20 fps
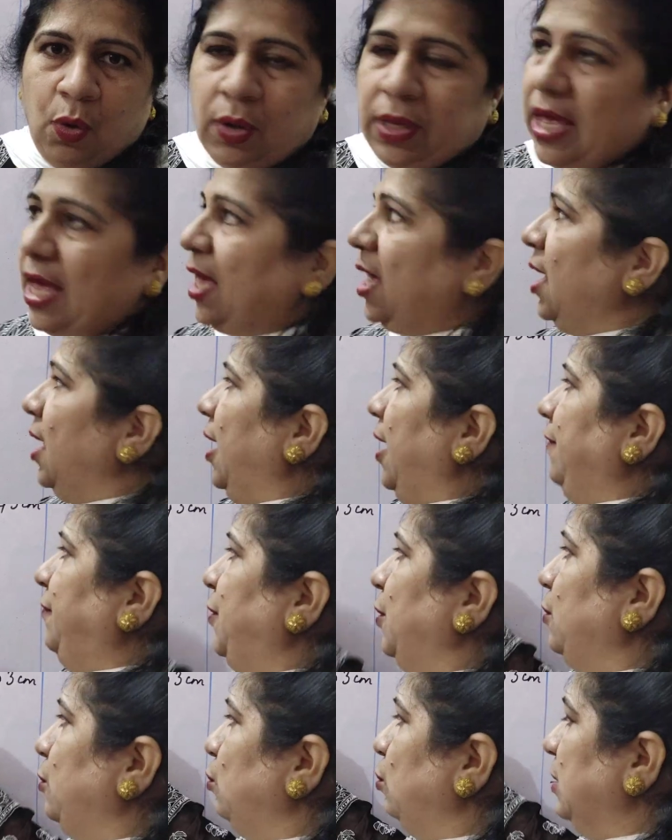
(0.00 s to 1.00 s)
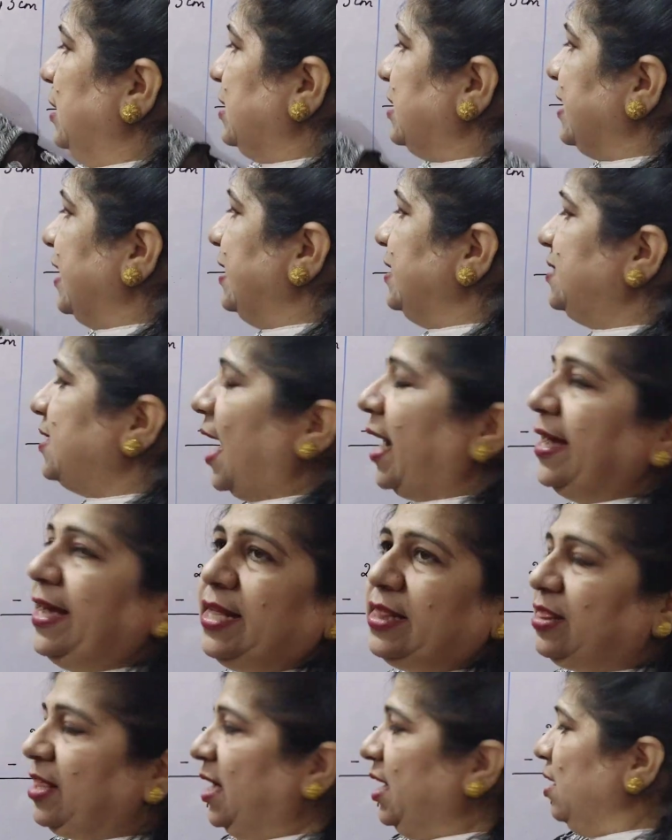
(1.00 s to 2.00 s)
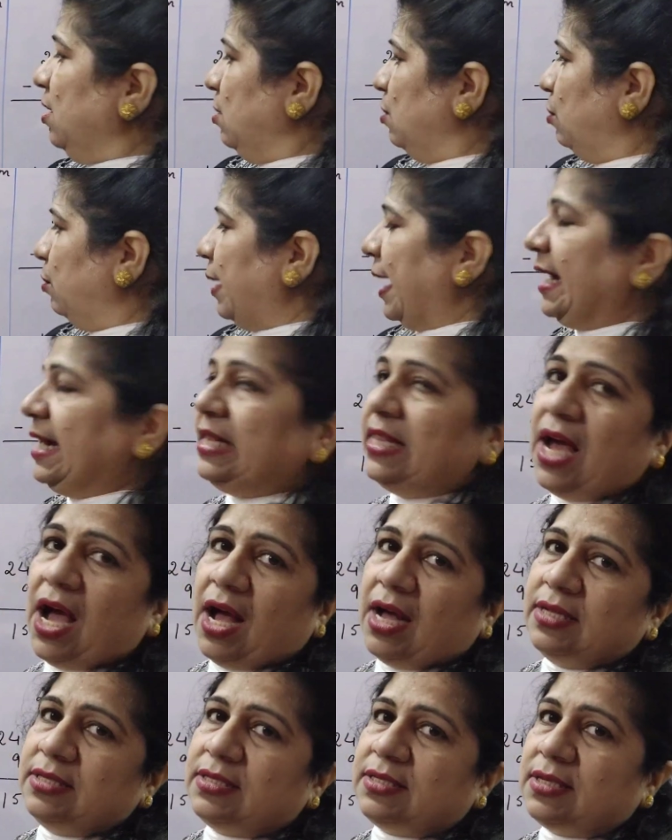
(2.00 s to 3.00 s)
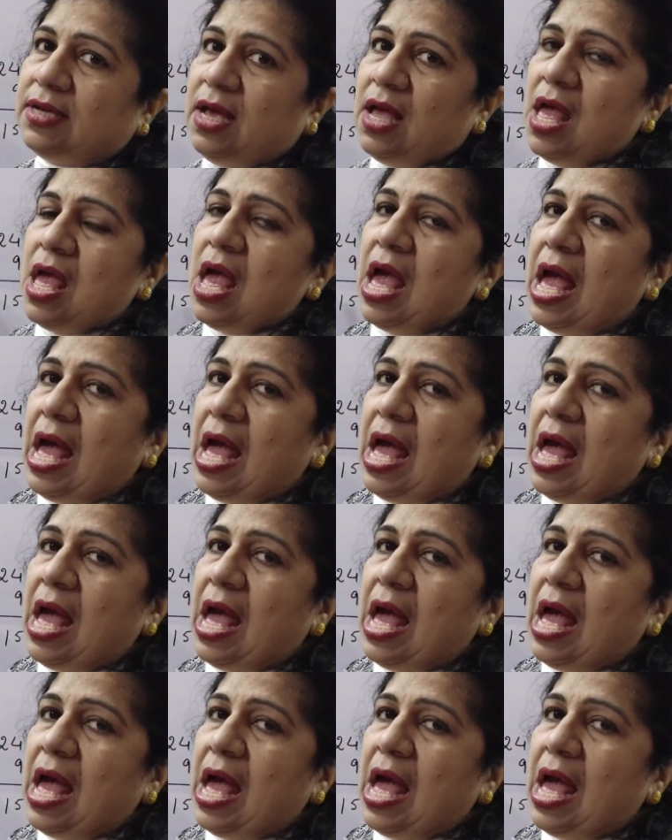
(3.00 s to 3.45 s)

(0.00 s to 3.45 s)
Okay, if you do this entire thing, write the answer,